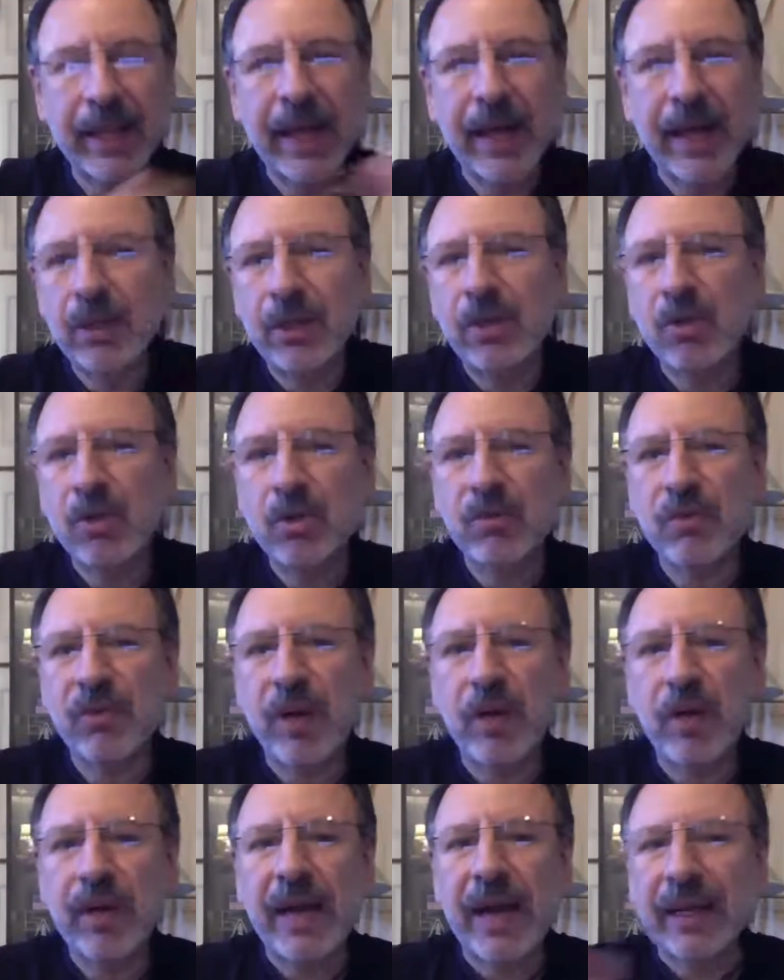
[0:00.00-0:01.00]
They had to use
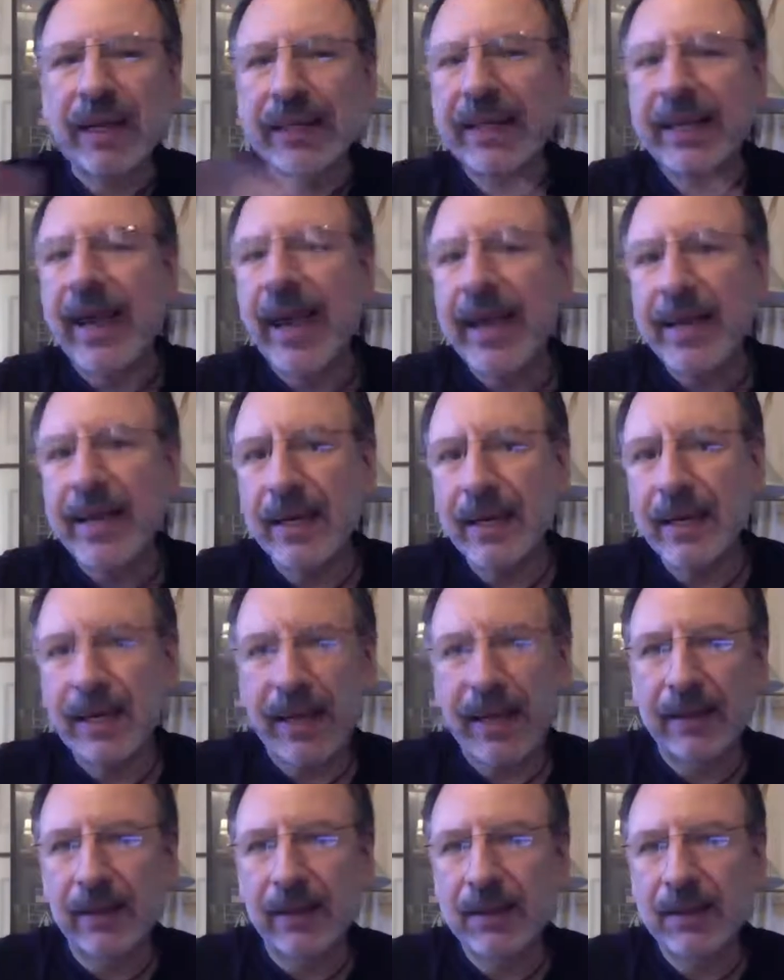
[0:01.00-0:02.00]
very archaic,
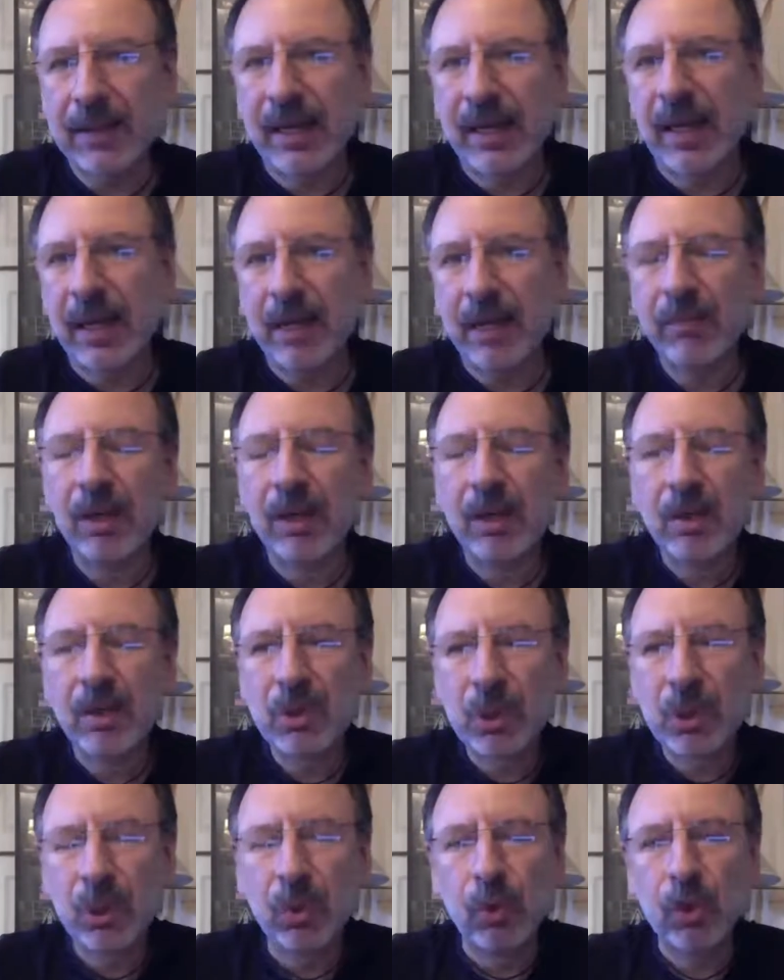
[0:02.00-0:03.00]
at the time,
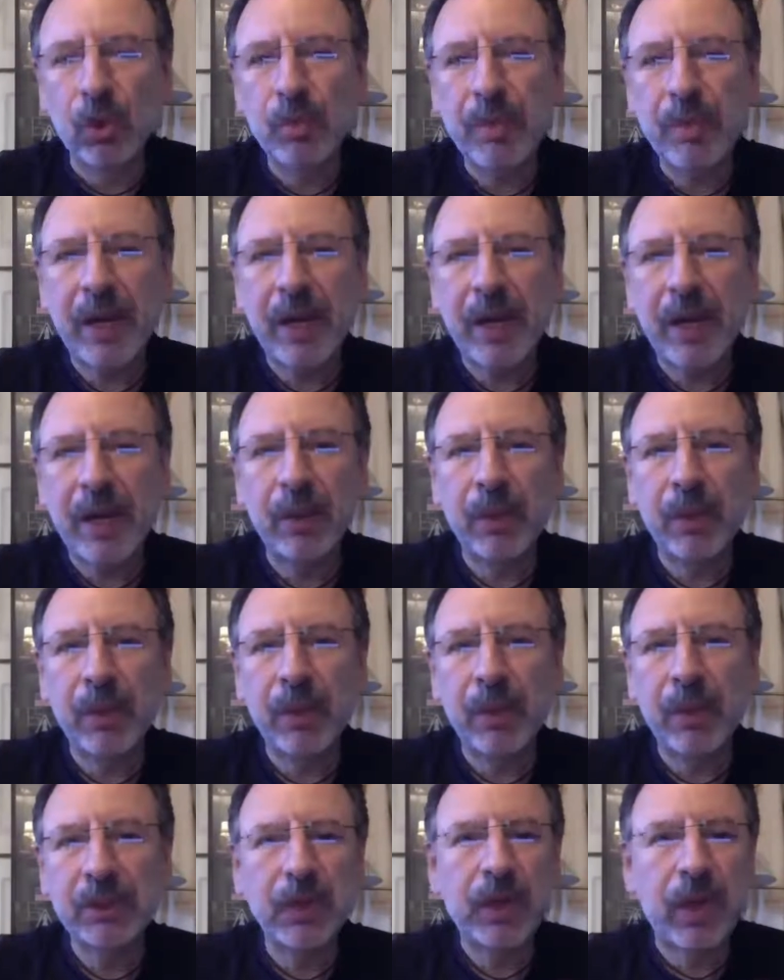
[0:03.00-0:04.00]
tools by which to
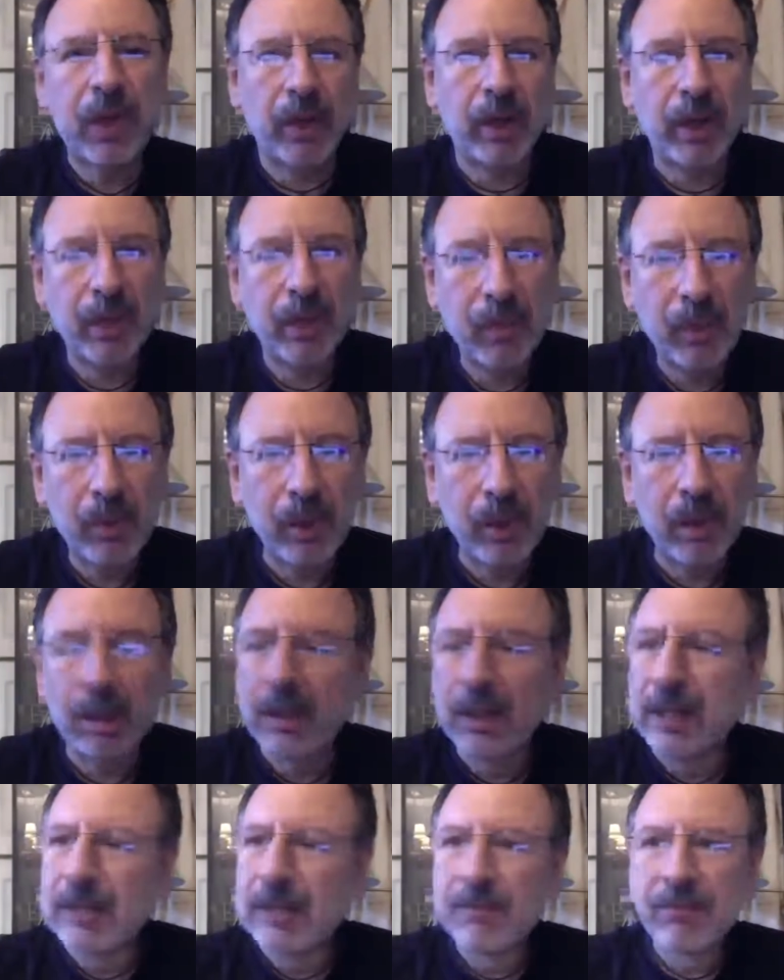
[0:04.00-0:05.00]
figure out where they
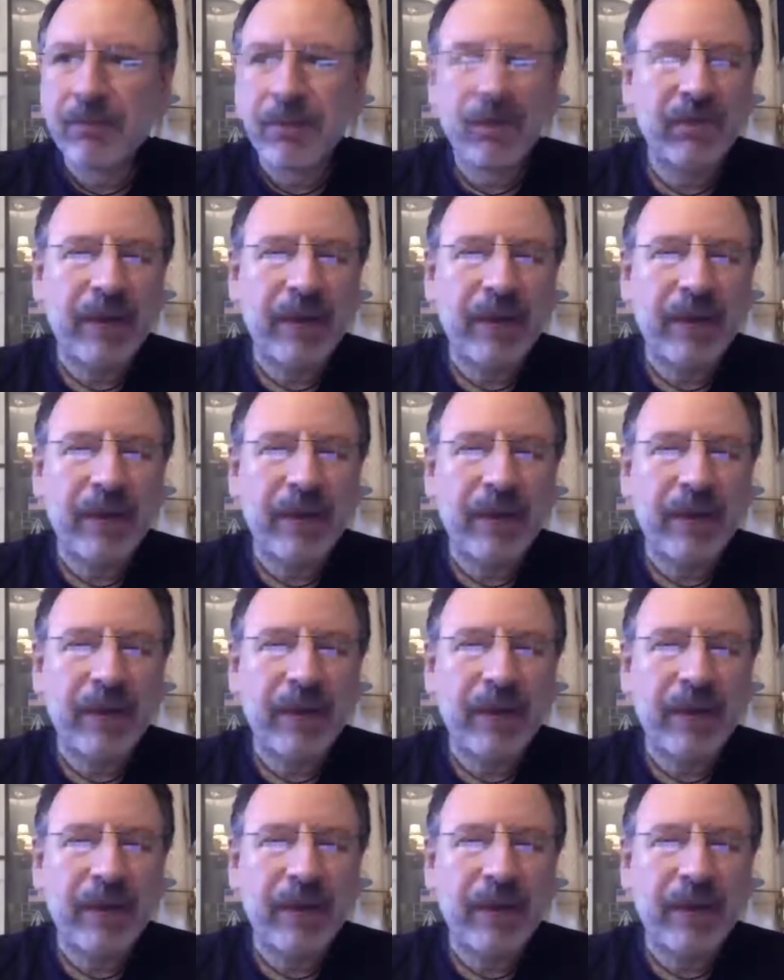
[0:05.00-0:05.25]
were.